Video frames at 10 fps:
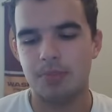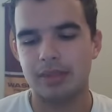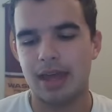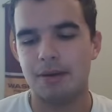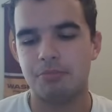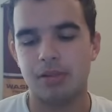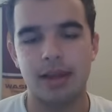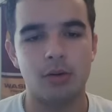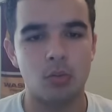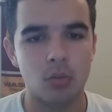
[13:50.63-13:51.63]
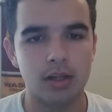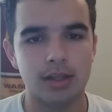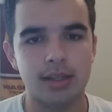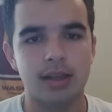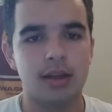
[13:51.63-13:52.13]
But that play
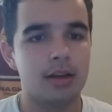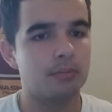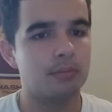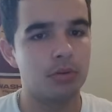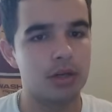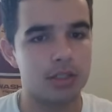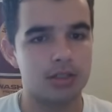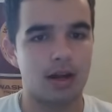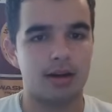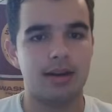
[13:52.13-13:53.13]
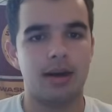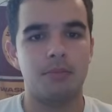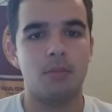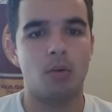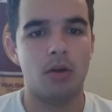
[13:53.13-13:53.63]
really put his stock down
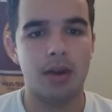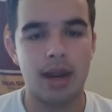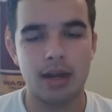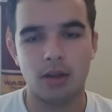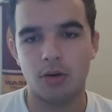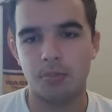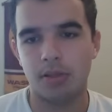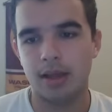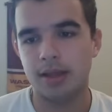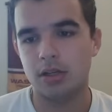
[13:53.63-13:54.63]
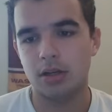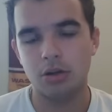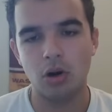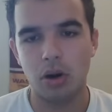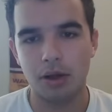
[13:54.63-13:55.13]
more than any other play. Took
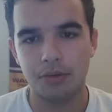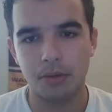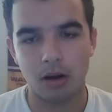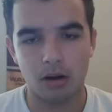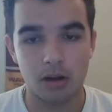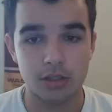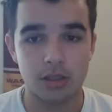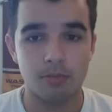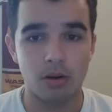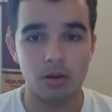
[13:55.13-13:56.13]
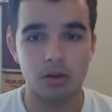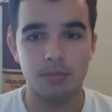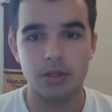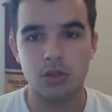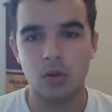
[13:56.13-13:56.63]
you know held the, onto the ball a little
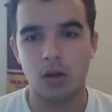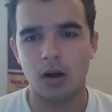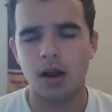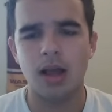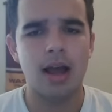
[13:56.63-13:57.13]
bit too long.